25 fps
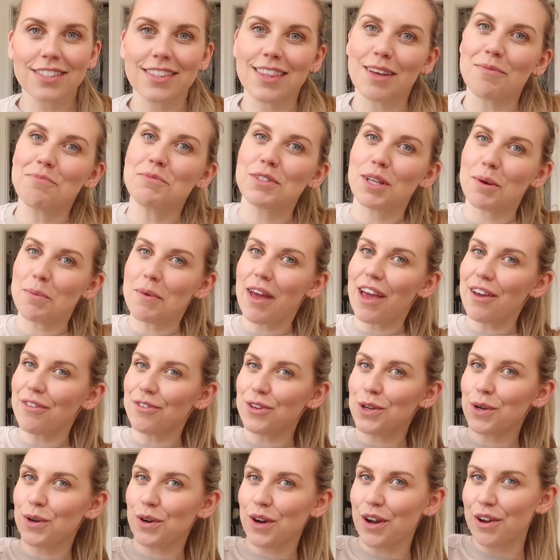Thumbs up
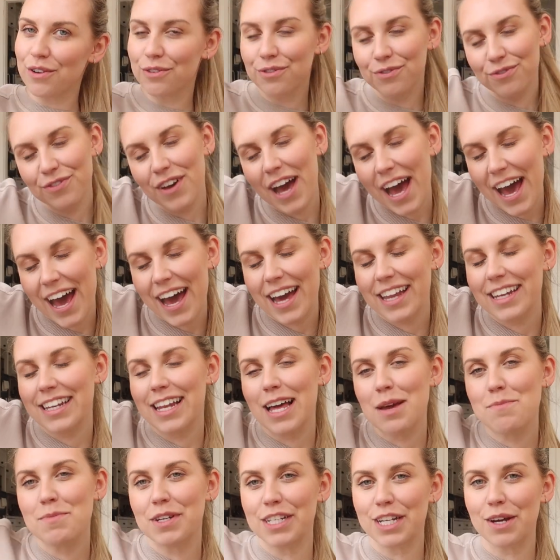if you're a fan.
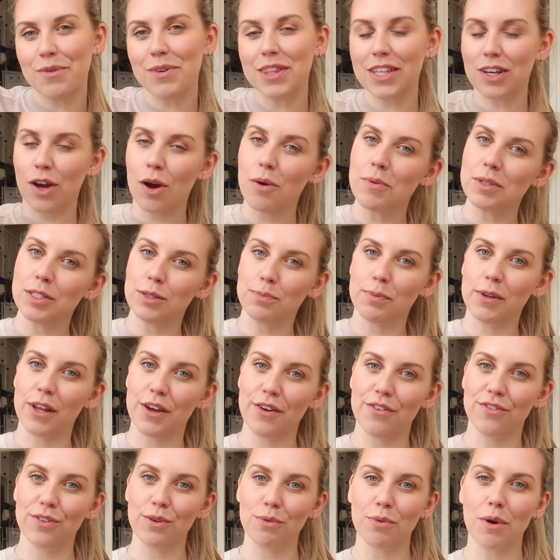Let me know in the comments below
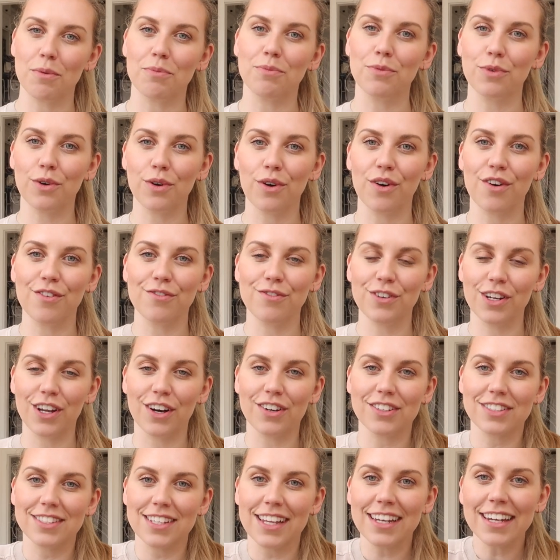if you want more
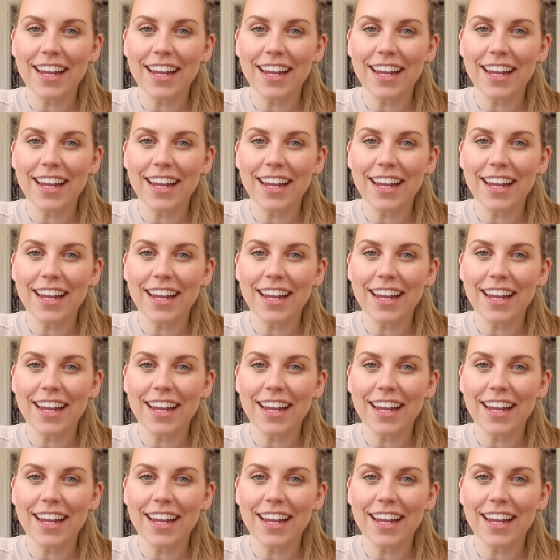vlogs